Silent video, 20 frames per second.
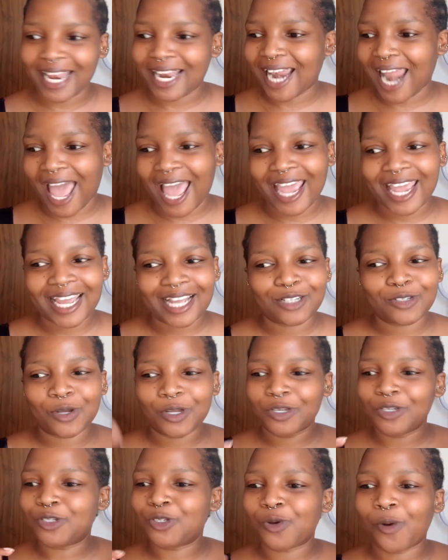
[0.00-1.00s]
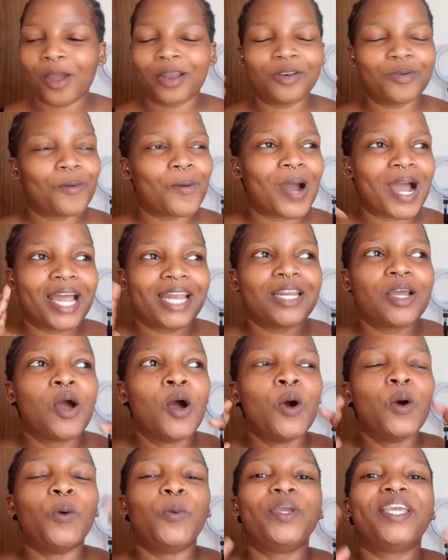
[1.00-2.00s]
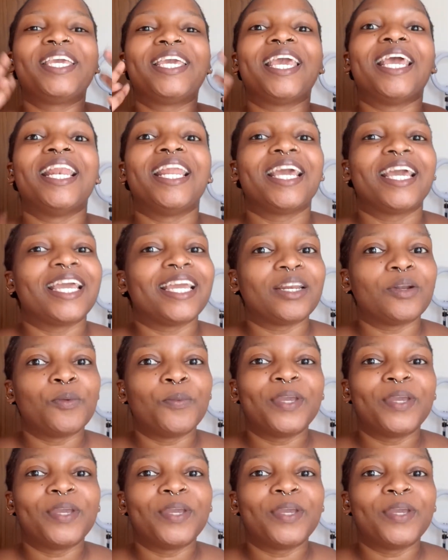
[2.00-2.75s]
Like, 2021, we're killing it.